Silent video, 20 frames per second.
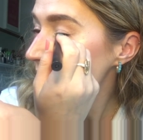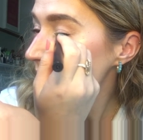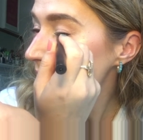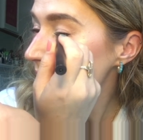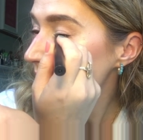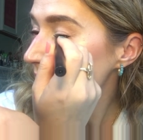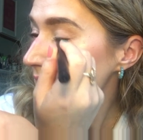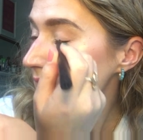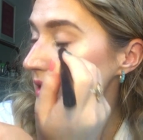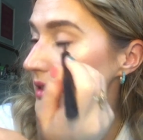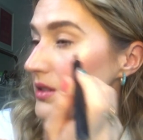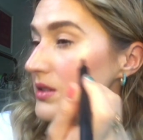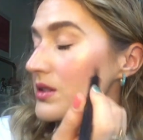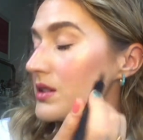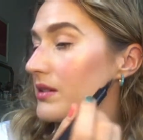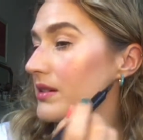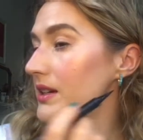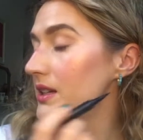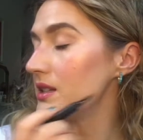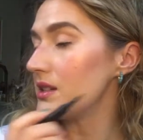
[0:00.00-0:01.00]
And then you just do
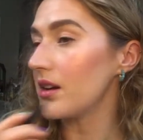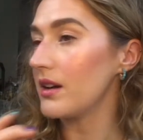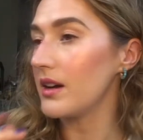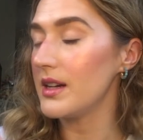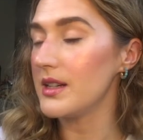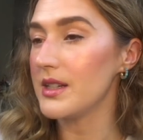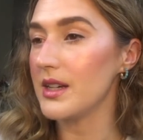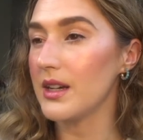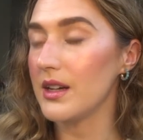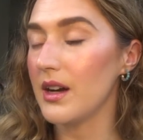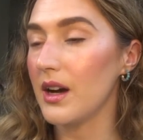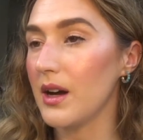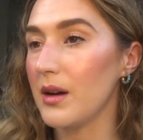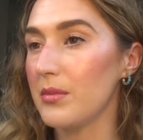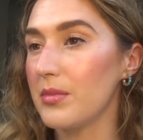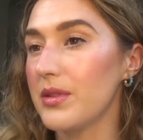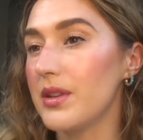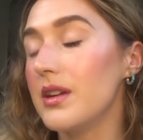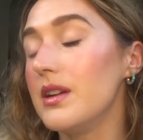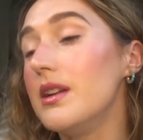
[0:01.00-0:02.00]
any tidying up
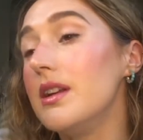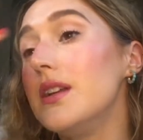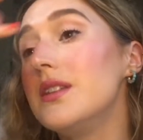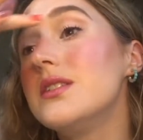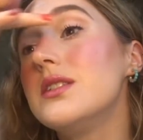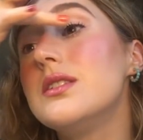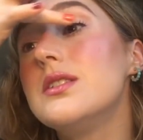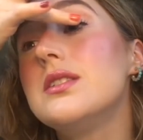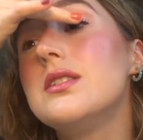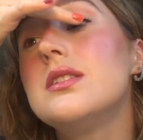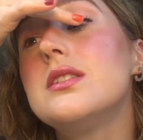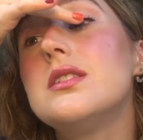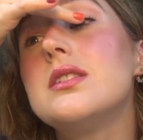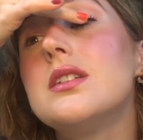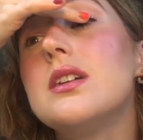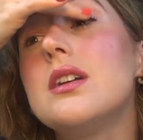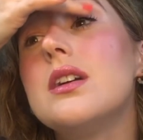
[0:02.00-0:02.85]
that you need to do.